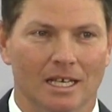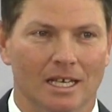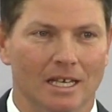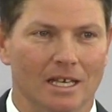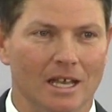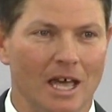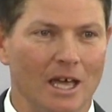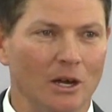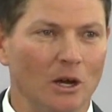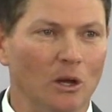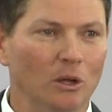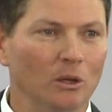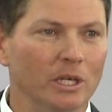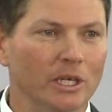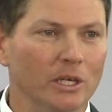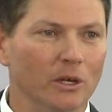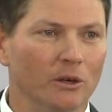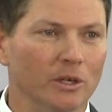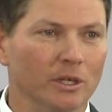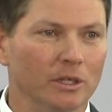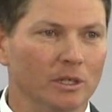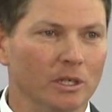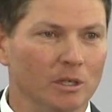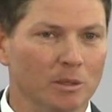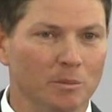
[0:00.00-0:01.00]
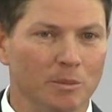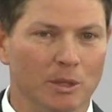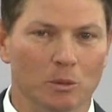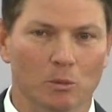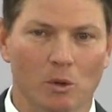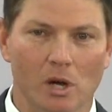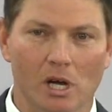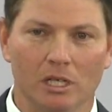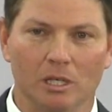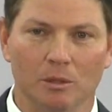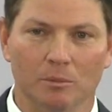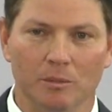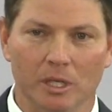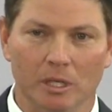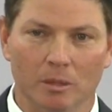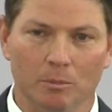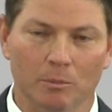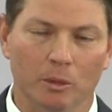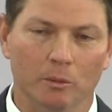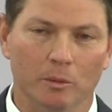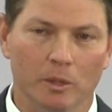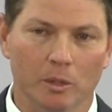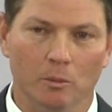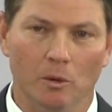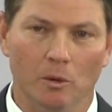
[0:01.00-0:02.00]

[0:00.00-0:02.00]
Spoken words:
Not only are you going to be welcome here, but we